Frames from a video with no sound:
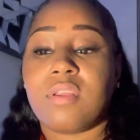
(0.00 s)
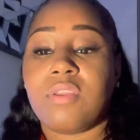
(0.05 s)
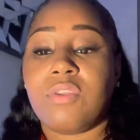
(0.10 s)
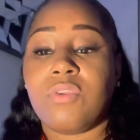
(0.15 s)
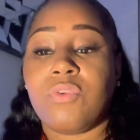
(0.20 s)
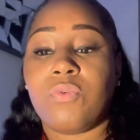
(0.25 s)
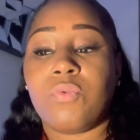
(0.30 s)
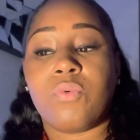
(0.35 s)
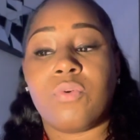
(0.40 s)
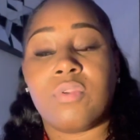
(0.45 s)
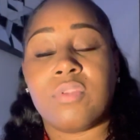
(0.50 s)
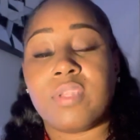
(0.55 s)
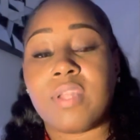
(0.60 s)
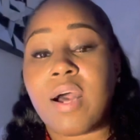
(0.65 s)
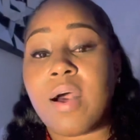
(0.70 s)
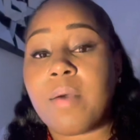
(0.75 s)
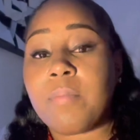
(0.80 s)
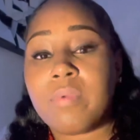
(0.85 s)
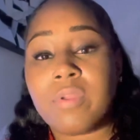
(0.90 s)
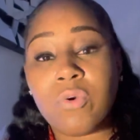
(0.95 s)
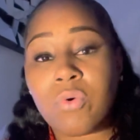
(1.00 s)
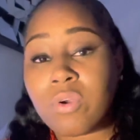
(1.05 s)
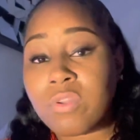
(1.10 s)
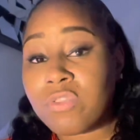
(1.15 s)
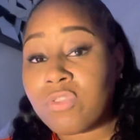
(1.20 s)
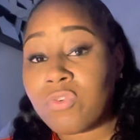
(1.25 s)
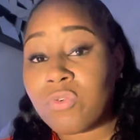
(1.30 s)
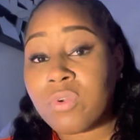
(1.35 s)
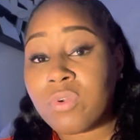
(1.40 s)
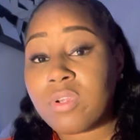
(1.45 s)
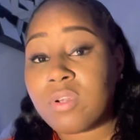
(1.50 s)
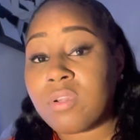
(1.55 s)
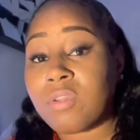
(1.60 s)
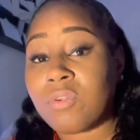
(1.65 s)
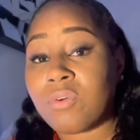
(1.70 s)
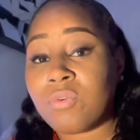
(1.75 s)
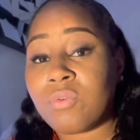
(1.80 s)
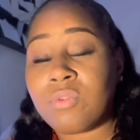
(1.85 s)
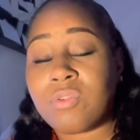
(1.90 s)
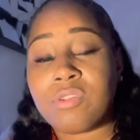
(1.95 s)
You will not be going through it
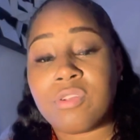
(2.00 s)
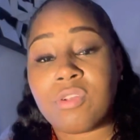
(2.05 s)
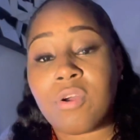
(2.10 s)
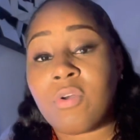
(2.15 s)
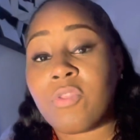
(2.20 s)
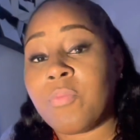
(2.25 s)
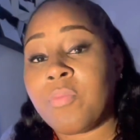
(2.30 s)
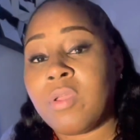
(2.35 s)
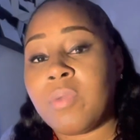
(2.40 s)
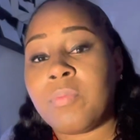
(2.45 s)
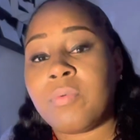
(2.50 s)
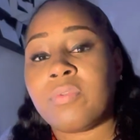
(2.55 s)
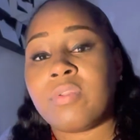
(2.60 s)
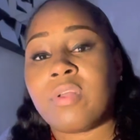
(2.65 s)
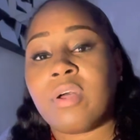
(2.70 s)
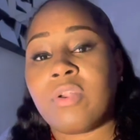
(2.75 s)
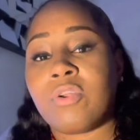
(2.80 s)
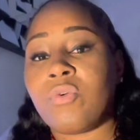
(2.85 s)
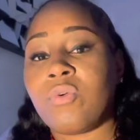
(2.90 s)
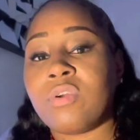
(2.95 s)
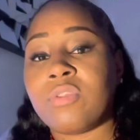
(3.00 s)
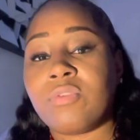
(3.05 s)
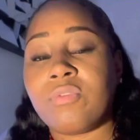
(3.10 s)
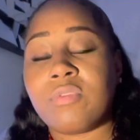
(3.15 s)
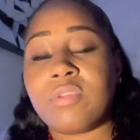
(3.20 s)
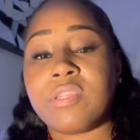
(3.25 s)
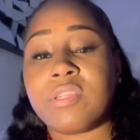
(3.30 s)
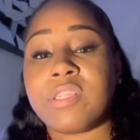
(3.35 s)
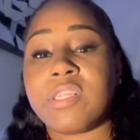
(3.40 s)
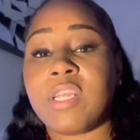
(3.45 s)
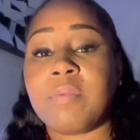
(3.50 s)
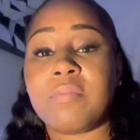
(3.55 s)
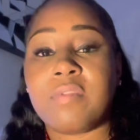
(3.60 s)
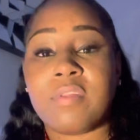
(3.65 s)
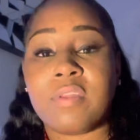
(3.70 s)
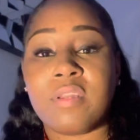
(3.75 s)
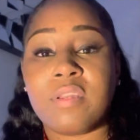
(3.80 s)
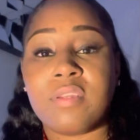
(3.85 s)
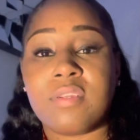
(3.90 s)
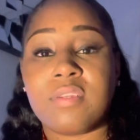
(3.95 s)
alone. There's other people that are going through the same
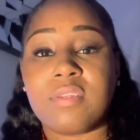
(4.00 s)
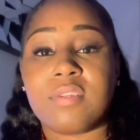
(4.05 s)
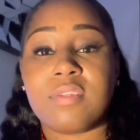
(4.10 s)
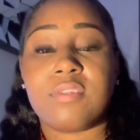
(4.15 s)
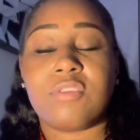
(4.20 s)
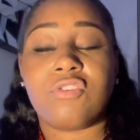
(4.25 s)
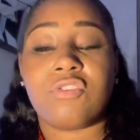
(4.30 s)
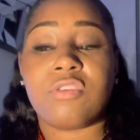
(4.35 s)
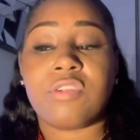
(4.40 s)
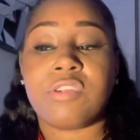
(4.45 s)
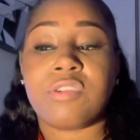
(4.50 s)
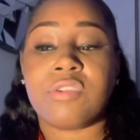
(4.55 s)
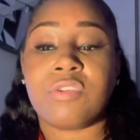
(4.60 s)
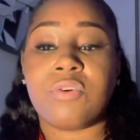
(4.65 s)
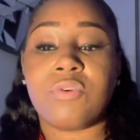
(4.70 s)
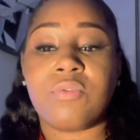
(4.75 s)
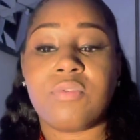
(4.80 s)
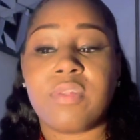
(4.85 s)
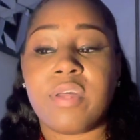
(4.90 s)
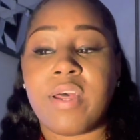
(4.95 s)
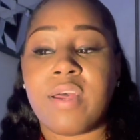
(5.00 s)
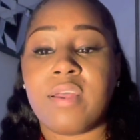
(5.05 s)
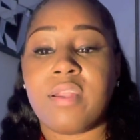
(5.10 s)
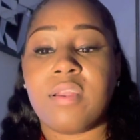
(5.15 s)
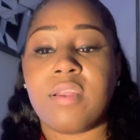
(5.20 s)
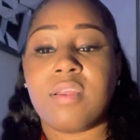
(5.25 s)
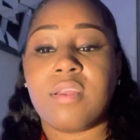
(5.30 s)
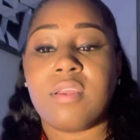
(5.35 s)
thing. Just know that